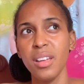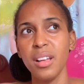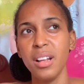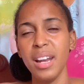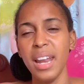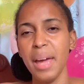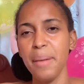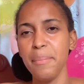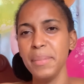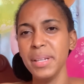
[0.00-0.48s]

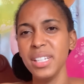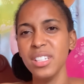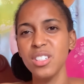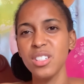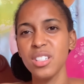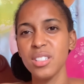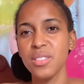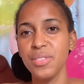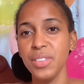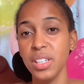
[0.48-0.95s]
like, me did
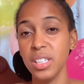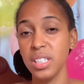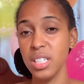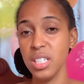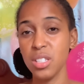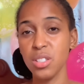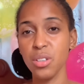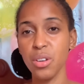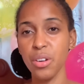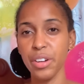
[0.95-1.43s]
just feel
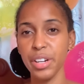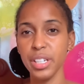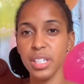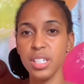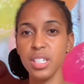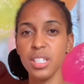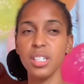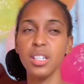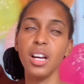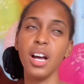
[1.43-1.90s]

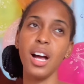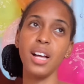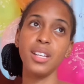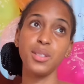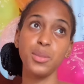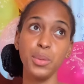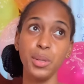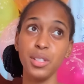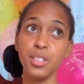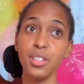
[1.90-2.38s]
discouraged. I
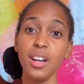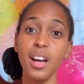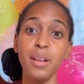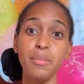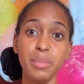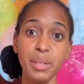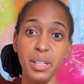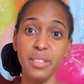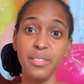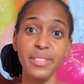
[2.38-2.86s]
swear to God,
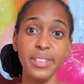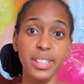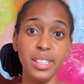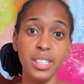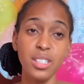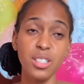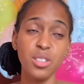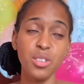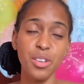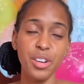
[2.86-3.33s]
me did feel
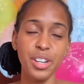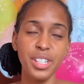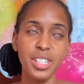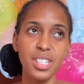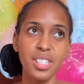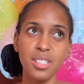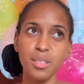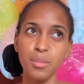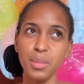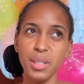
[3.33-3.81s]
discouraged.
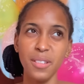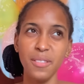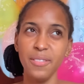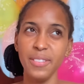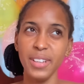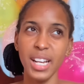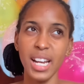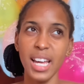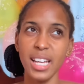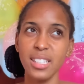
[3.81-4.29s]
So me did
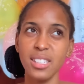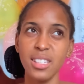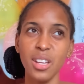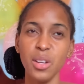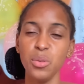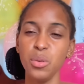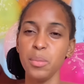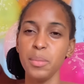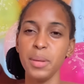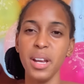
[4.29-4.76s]
feel like, say, you
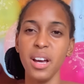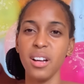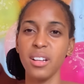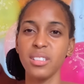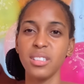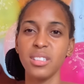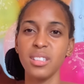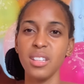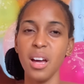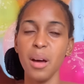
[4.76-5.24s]
know, I'm not going to
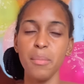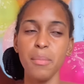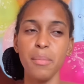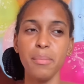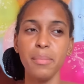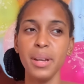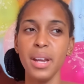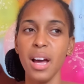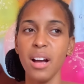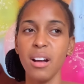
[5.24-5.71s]
stop.
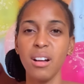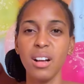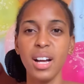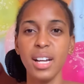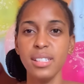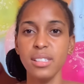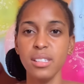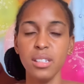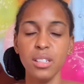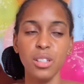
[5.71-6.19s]
I'm not going to
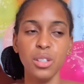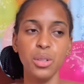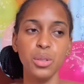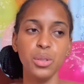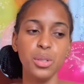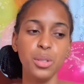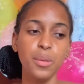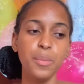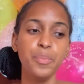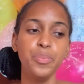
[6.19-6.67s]
continue
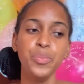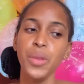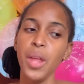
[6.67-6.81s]
YouTube.